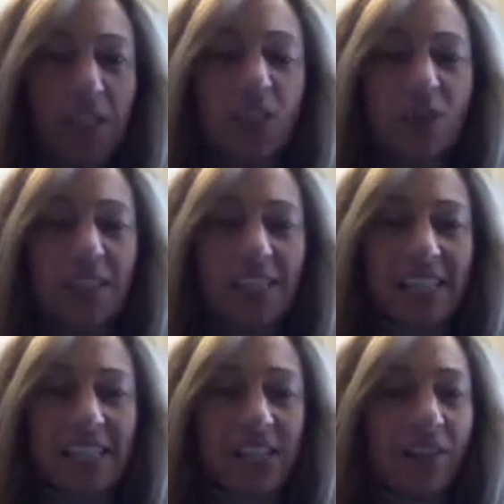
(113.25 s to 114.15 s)
did you see,
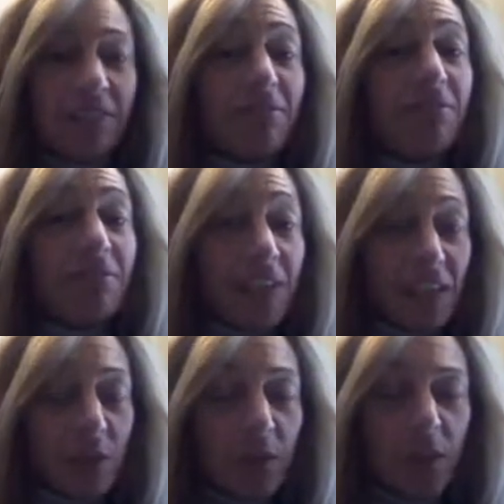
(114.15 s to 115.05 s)
hear, and
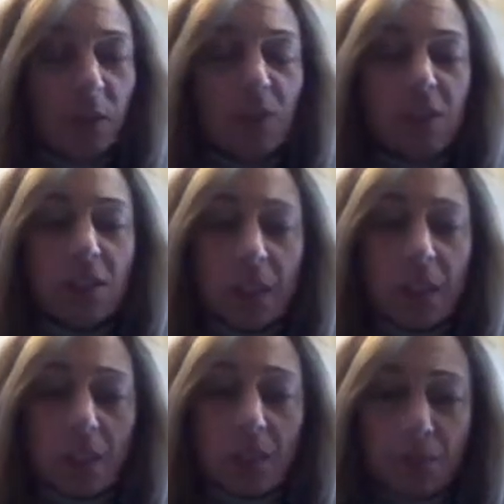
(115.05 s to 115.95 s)
feel when you were
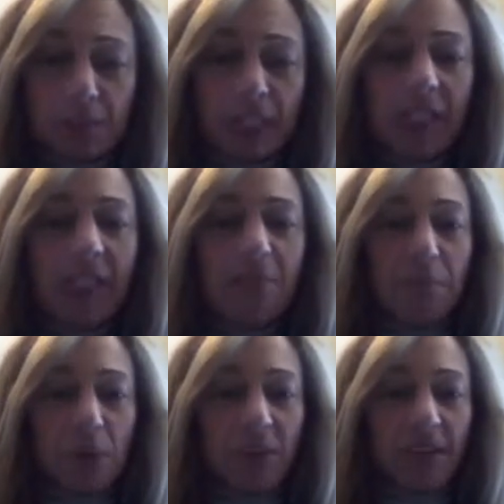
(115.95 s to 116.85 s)
completely
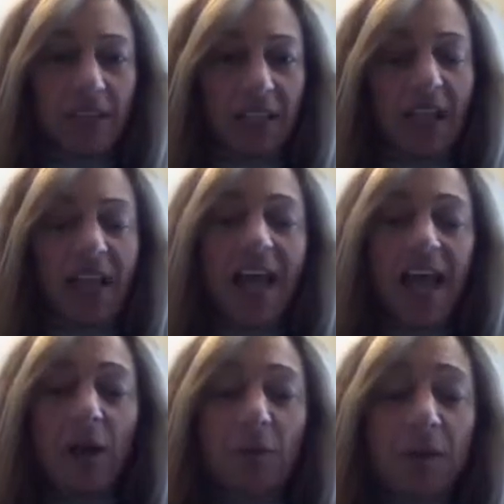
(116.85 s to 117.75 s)
motivated?
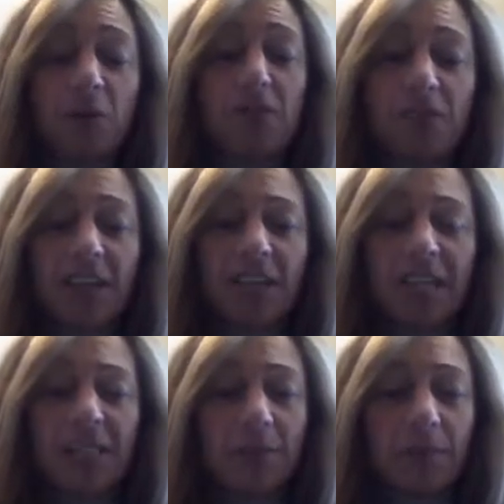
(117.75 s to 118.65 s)
And when those
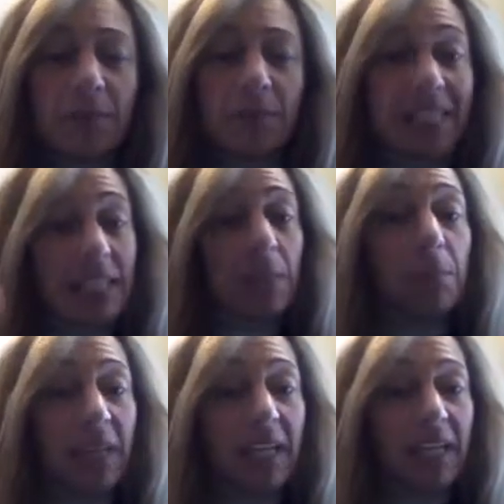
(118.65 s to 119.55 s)
feelings begin to
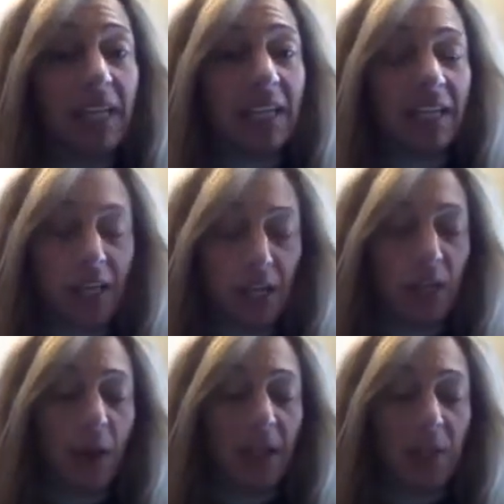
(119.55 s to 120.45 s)
peak,
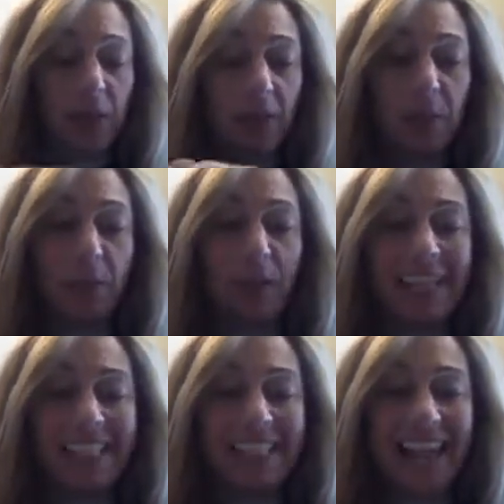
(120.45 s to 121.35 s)
you actually want to
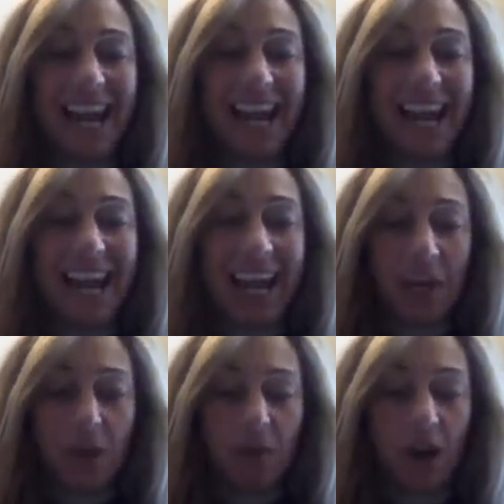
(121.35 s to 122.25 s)
press down